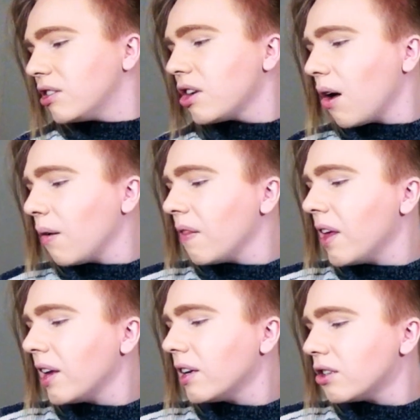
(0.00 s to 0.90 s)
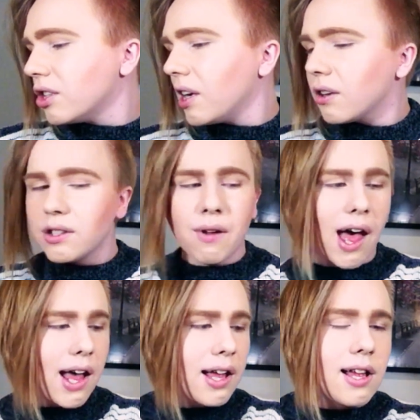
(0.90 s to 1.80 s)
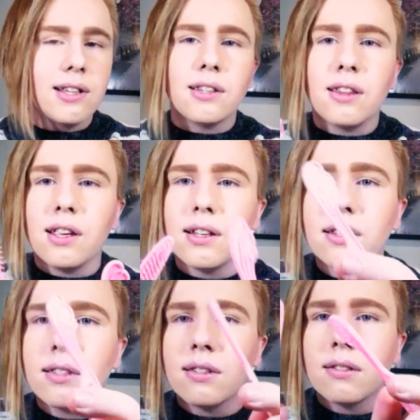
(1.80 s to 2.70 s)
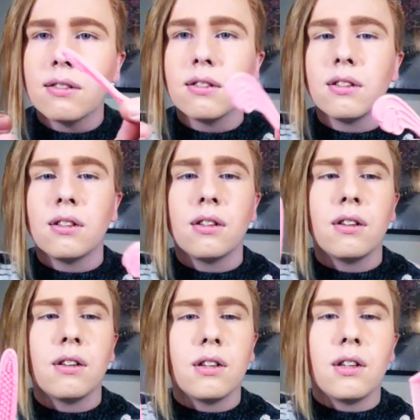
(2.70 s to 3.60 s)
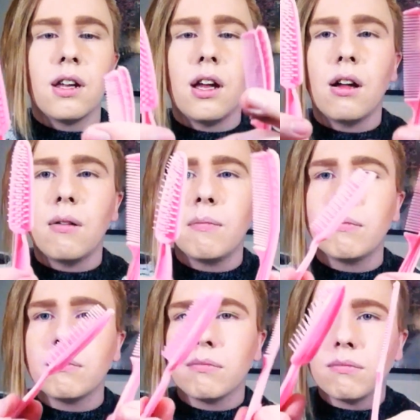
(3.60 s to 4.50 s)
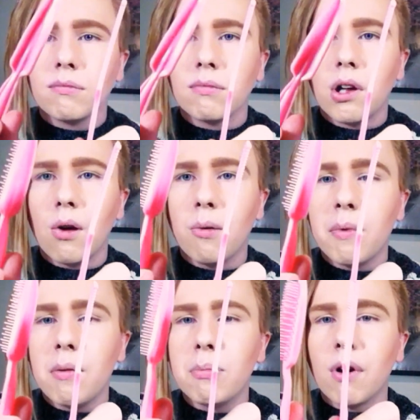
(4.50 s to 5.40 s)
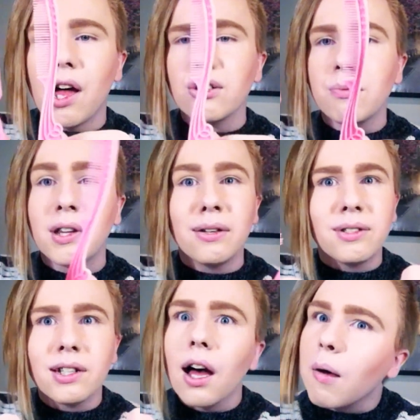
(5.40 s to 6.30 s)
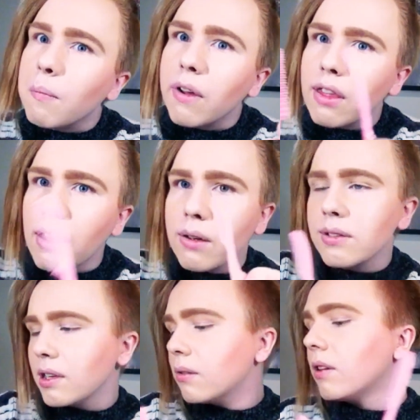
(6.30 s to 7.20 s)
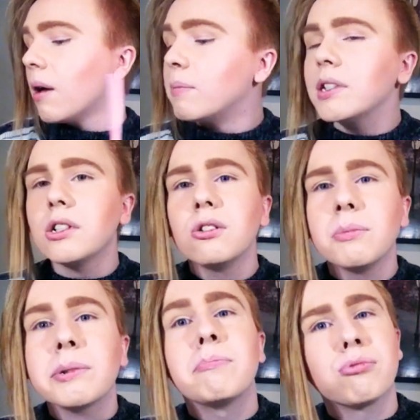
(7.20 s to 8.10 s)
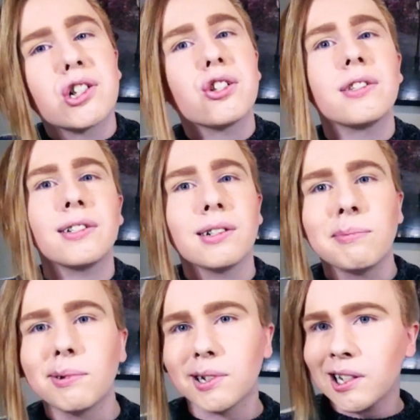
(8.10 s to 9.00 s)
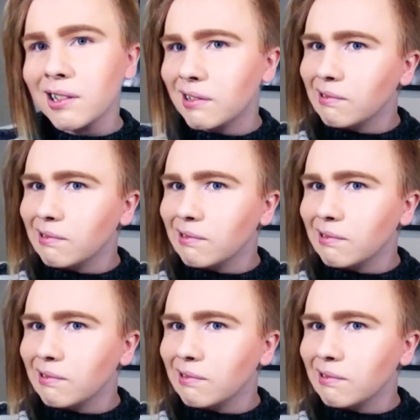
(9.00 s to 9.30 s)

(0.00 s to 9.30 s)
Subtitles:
So then she also has these comb and brush when they used to come with those. They don't come with combs or brushes anymore.